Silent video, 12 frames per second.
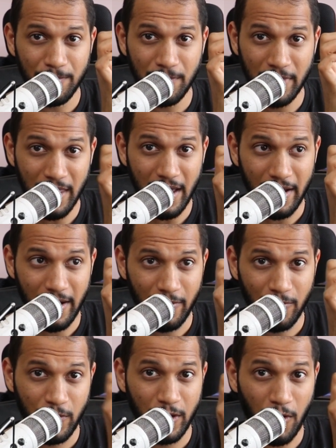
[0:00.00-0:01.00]
there
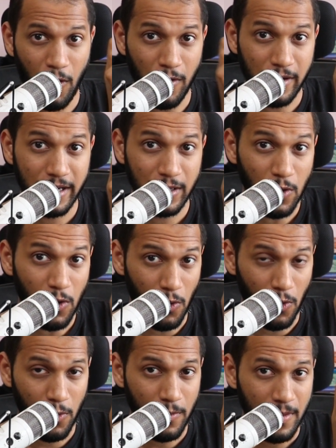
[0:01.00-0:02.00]
we already
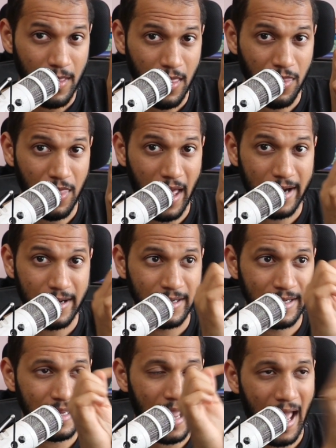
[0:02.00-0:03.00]
know that
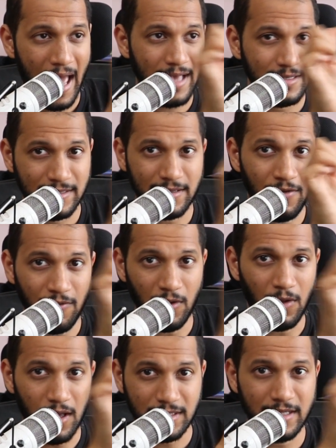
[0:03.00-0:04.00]
he has a
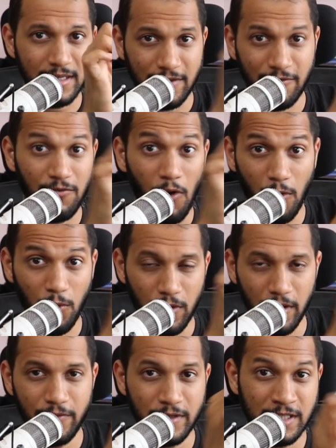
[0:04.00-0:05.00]
velocity
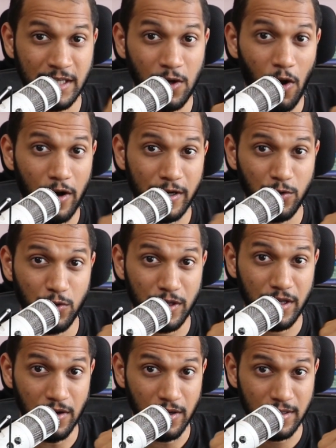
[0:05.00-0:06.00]
forward which he got due to
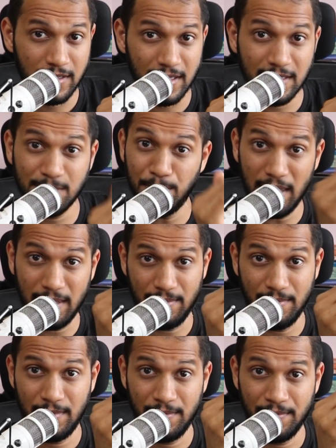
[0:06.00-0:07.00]
the earth's spin
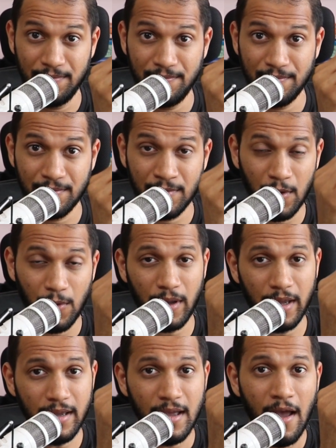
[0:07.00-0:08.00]

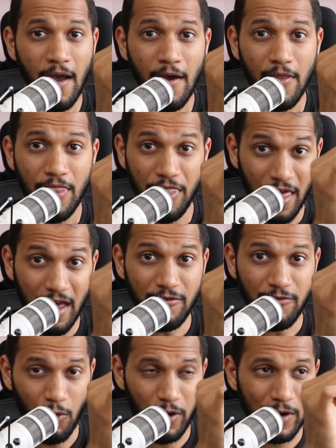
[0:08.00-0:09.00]
okay
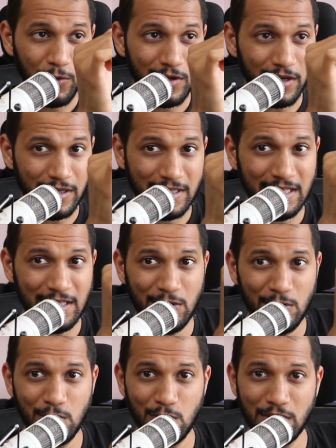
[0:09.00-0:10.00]
Therefore, he would
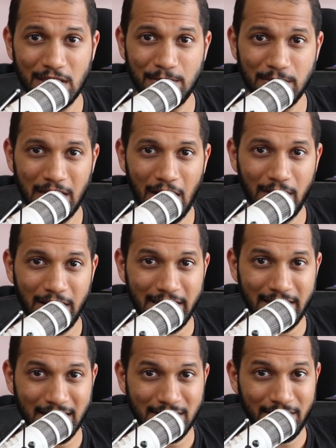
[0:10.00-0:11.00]
continue to keep traveling in
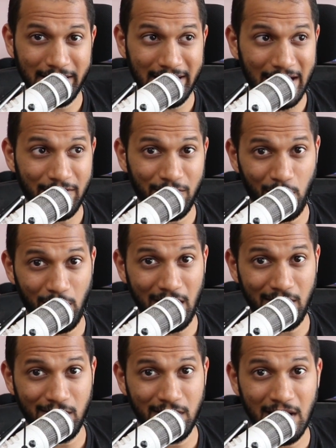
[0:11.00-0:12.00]
that straight line
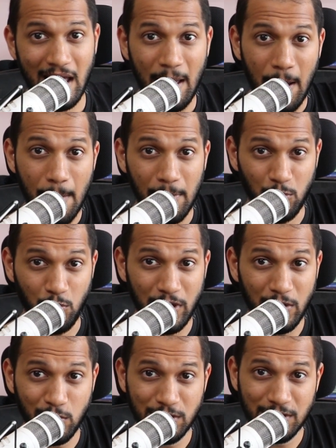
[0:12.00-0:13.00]
forever, but we
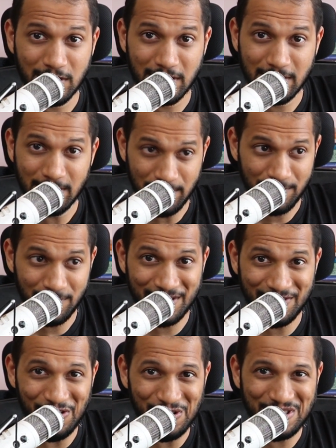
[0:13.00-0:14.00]
would just
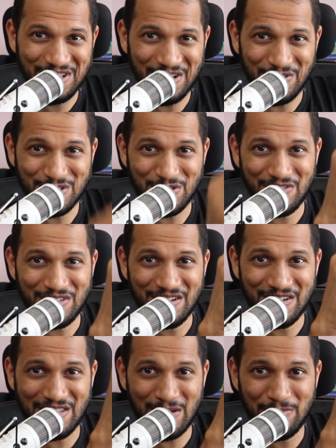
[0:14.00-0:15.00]
follow the curvature of the
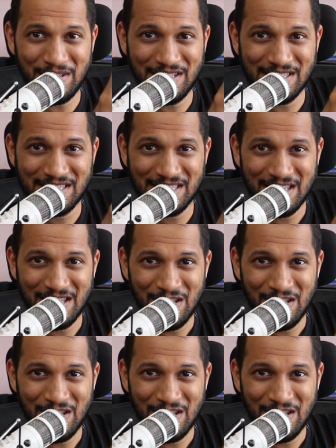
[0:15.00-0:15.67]
earth. That means